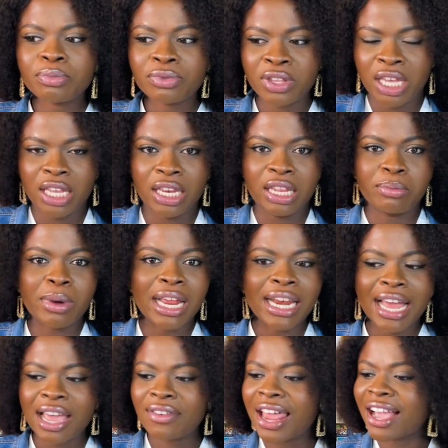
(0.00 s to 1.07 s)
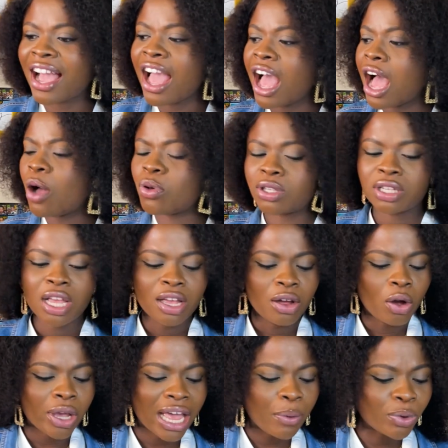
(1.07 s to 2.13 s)
thing in my life. Like, I was,
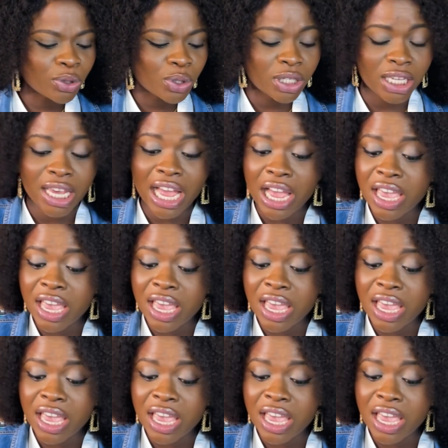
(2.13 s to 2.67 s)
okay, I want to see her.